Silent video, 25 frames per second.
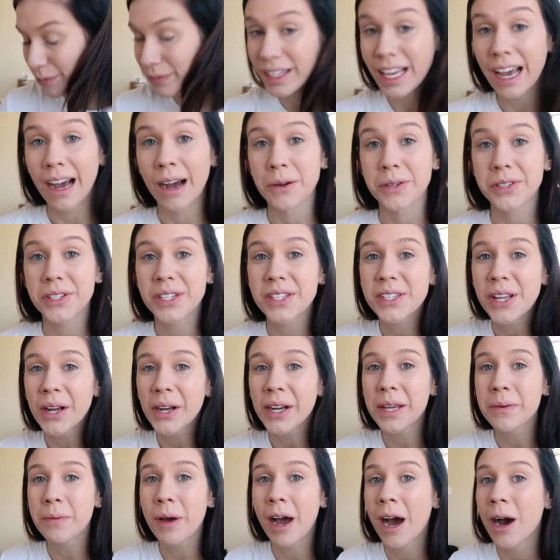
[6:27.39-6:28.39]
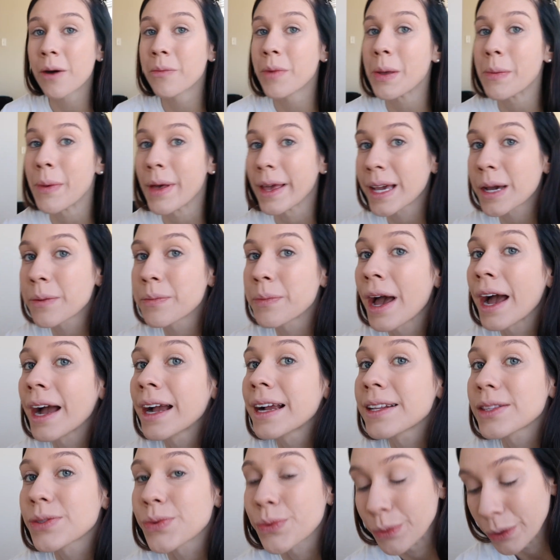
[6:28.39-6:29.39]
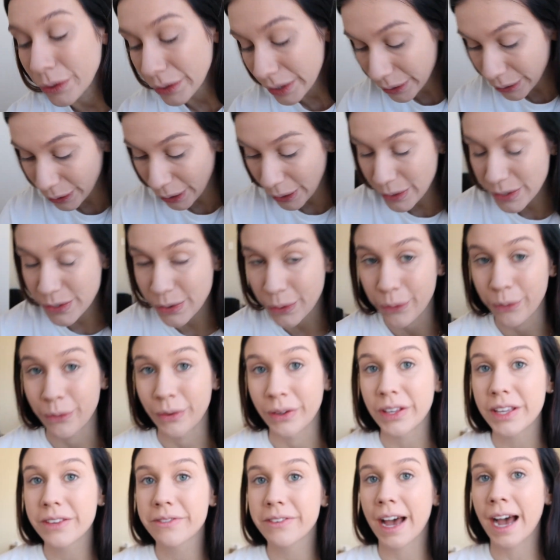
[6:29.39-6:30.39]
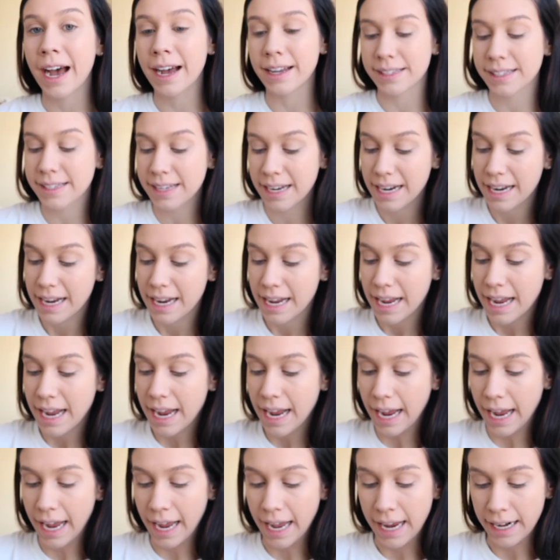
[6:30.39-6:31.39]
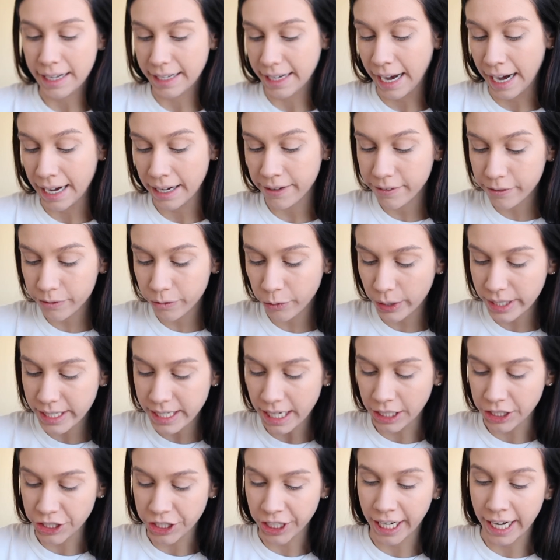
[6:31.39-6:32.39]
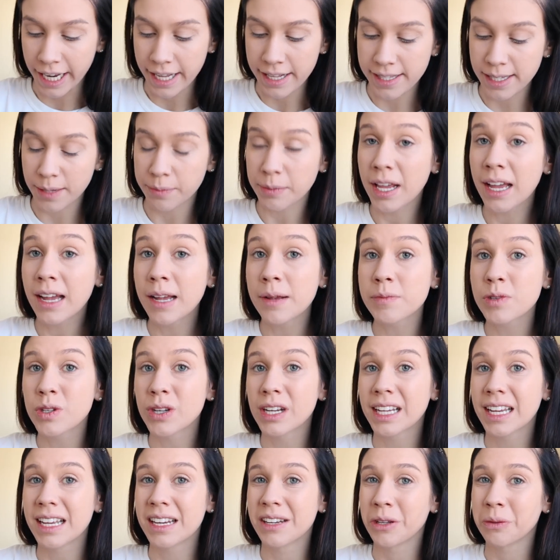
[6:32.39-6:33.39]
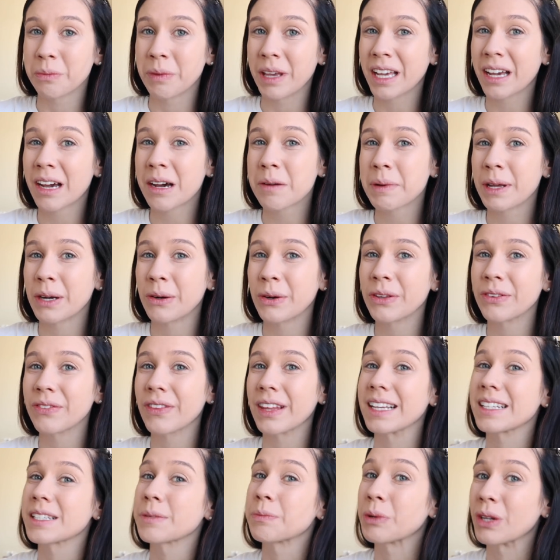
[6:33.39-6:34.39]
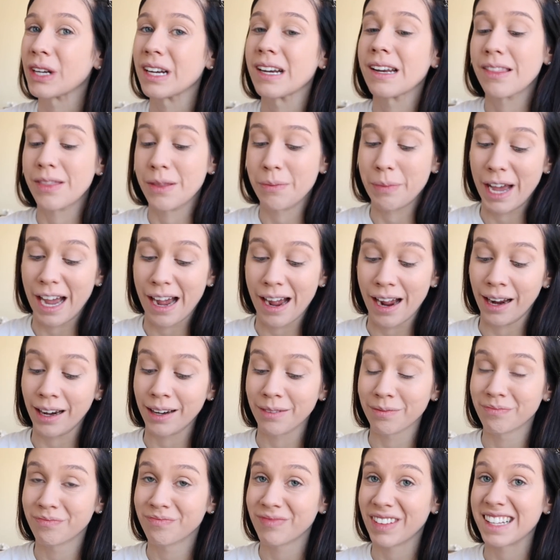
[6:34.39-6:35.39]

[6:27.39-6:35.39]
Yeah, I was just talking about how my makeup bag gets really gross really fast, and kind of avoid touching it. Sometimes when I get new makeup, I don't even like to put it in the bag.